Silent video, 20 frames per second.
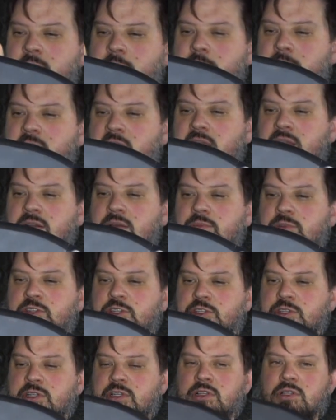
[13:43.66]
Magnum, which
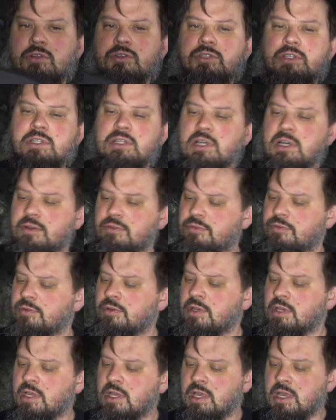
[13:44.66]
is close
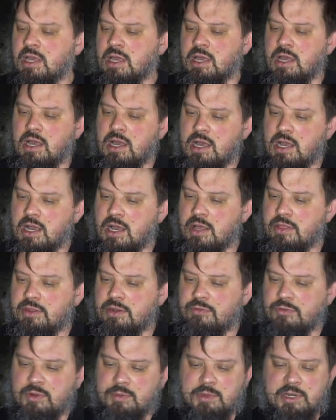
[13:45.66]
enough that
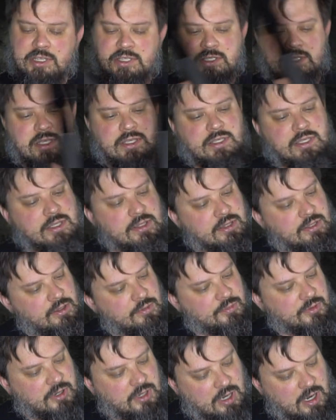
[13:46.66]
if anybody sees it, they'll
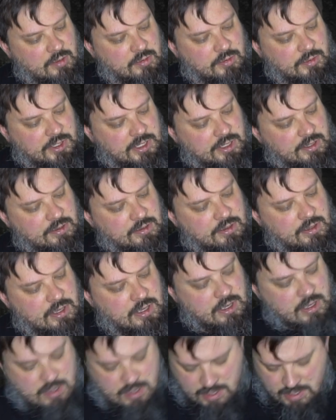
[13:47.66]
probably
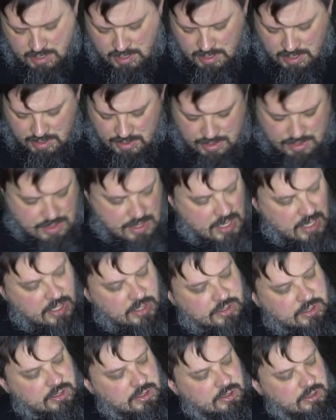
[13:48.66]
think
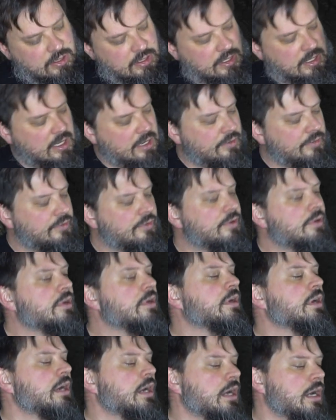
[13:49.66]
it's good
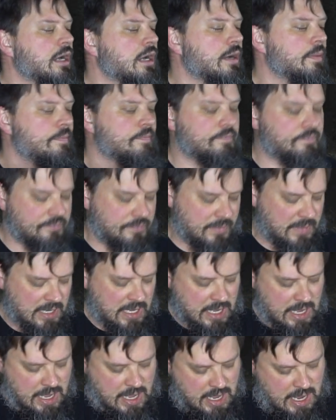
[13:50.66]
enough. And
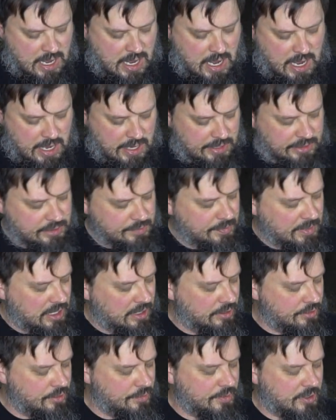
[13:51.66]
it's
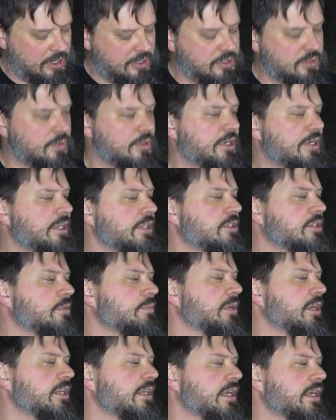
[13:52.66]
metal in the parts where it needs to
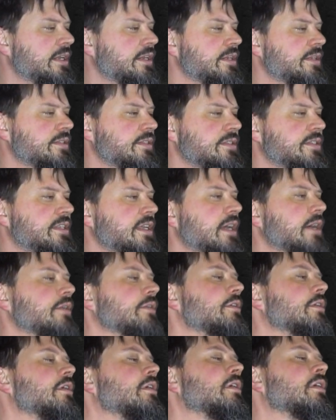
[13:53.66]
be to get a decent
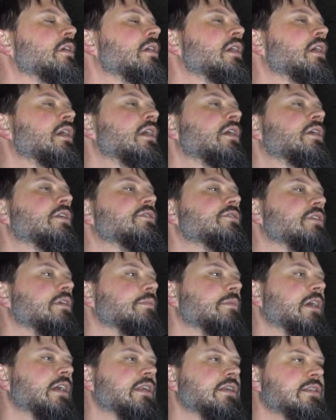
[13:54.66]
sound. Same
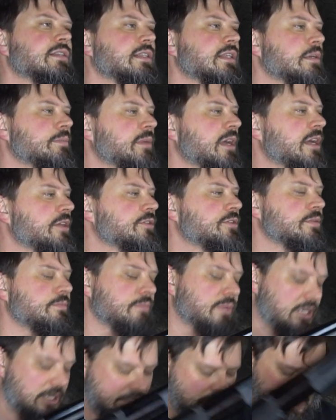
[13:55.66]
kind of sling mounts and
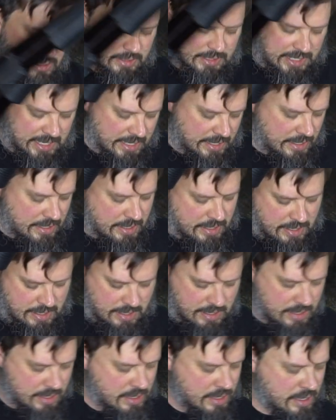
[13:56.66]
bead and all that.
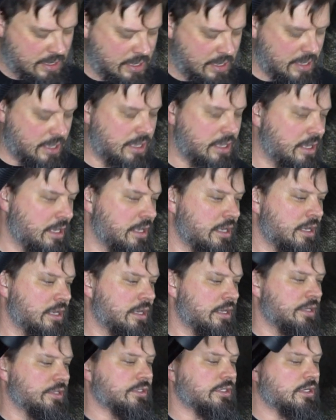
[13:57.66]

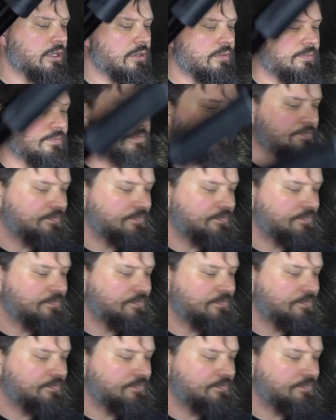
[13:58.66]
So,